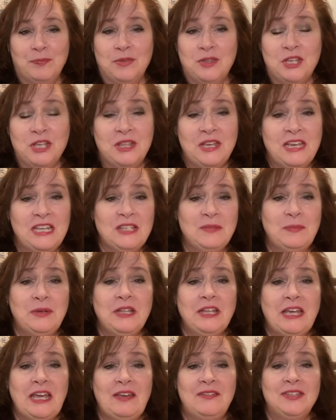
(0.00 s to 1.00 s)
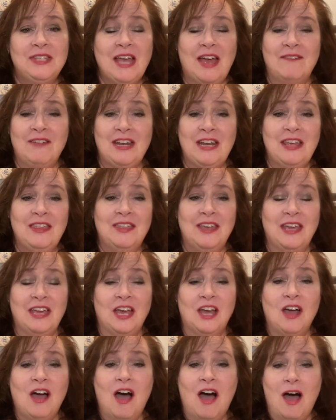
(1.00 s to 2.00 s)
Do these beliefs have anything
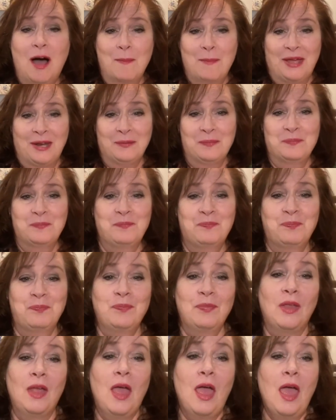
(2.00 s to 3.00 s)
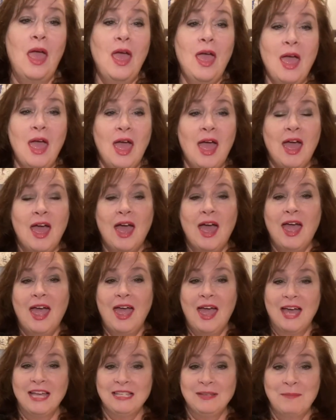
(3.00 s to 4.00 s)
in common?
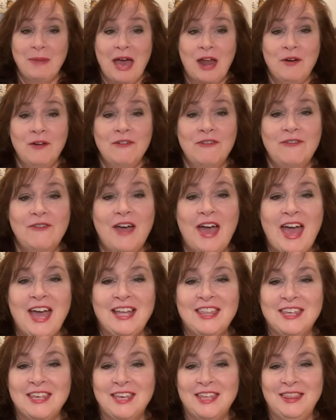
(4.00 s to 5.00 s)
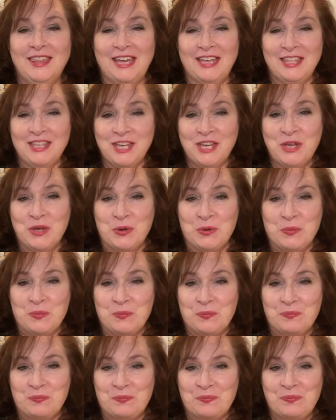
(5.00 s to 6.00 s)
As a matter of fact, they do.
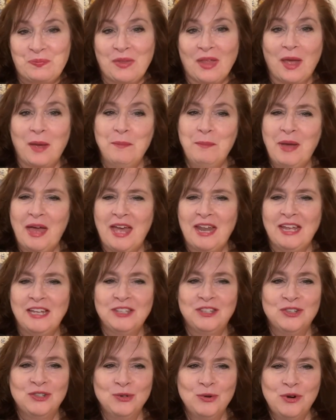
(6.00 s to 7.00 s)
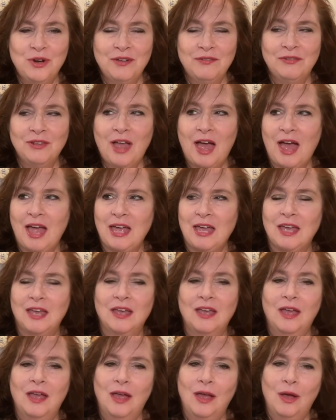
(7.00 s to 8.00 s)
But it's sort of like
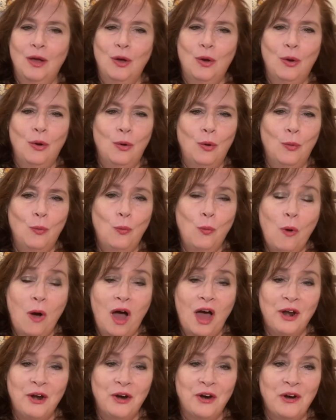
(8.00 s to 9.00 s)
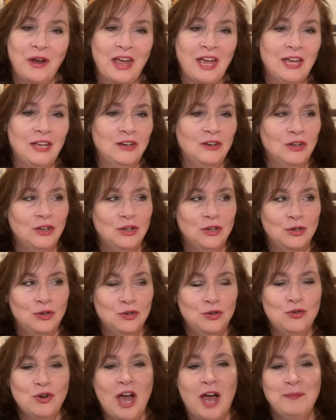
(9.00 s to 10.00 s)
water and
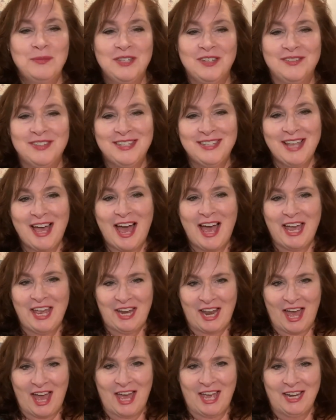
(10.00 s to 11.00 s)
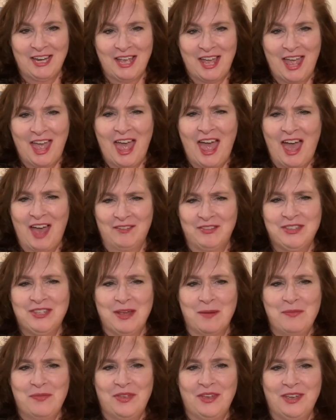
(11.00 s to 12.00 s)
drops of cyanide have
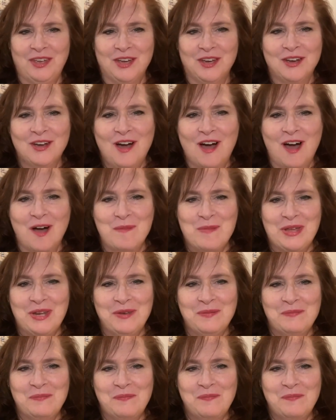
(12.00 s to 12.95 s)
something in common.